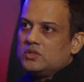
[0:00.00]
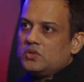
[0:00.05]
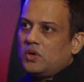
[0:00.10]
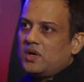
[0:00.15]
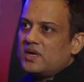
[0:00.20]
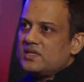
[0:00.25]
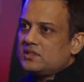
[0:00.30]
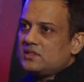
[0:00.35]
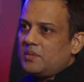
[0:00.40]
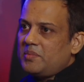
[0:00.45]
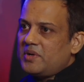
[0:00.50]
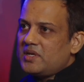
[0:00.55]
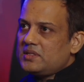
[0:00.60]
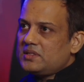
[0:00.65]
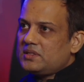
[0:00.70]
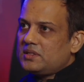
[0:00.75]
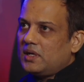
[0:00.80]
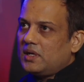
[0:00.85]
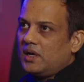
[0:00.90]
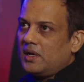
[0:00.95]

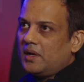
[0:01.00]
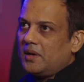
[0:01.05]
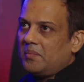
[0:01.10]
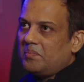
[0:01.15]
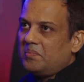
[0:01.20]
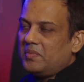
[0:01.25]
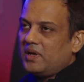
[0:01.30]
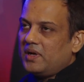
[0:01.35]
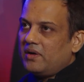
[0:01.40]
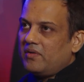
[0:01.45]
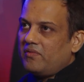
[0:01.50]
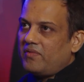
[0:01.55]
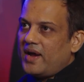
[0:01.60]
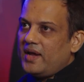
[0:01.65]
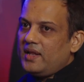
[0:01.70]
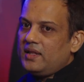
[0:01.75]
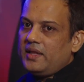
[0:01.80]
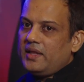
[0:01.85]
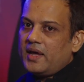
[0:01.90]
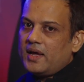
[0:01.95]
customers,
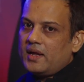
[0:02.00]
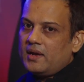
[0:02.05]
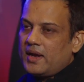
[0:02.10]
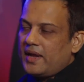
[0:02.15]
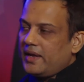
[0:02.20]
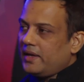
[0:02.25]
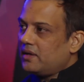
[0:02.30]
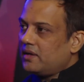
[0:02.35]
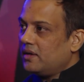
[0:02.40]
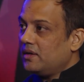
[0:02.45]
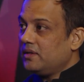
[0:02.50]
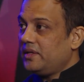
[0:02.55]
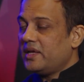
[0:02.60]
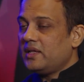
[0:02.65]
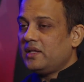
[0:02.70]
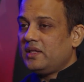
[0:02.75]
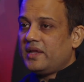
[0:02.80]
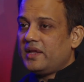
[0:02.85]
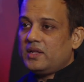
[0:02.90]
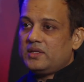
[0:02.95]
while they are like
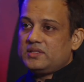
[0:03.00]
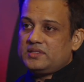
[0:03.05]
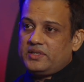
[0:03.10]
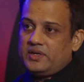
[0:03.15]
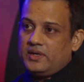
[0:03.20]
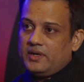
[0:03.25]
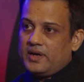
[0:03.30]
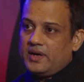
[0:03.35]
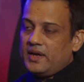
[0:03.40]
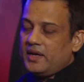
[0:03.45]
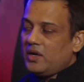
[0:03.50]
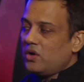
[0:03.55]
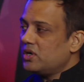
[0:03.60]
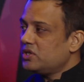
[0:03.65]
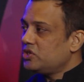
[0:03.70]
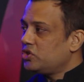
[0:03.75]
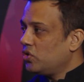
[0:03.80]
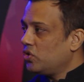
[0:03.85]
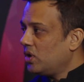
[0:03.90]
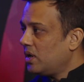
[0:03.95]
they're really
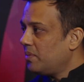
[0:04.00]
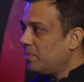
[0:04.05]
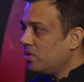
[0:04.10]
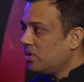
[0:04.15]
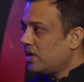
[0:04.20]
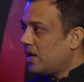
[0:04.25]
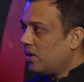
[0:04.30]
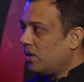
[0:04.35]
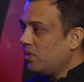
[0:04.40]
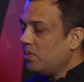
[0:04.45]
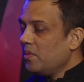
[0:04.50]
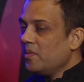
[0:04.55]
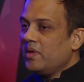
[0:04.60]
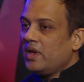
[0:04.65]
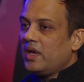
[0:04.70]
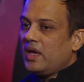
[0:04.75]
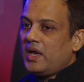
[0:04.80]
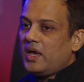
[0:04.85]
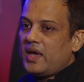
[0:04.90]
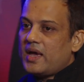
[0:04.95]
not sure about how
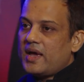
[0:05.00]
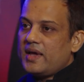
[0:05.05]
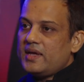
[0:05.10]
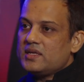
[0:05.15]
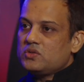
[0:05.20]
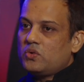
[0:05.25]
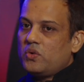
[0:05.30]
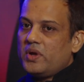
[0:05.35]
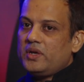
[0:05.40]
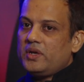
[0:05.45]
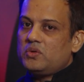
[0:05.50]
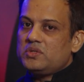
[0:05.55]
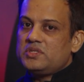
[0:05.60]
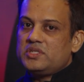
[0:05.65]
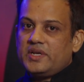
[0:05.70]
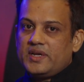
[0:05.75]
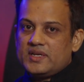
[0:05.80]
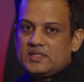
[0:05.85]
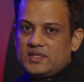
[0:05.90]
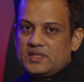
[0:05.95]
AI is going to
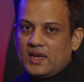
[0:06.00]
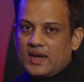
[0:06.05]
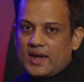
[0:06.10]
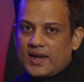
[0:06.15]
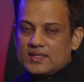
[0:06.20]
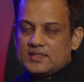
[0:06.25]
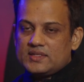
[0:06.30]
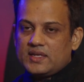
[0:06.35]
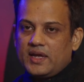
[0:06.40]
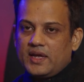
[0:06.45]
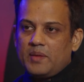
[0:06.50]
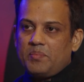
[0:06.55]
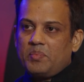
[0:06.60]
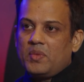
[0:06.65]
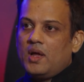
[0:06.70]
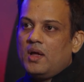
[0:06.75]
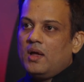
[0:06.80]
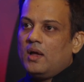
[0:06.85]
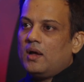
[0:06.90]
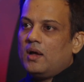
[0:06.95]
change the landscape,
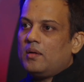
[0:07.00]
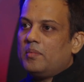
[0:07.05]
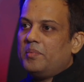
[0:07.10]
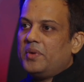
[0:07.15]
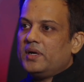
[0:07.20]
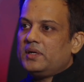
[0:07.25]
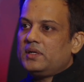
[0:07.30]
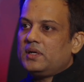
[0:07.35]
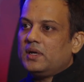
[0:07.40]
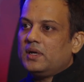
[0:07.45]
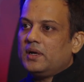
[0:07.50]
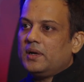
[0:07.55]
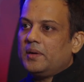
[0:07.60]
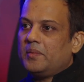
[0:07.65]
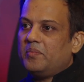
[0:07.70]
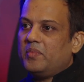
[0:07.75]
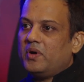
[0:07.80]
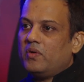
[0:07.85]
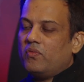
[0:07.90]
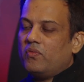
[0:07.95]
but
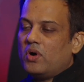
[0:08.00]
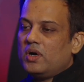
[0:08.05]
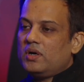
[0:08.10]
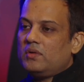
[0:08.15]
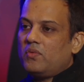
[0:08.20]
what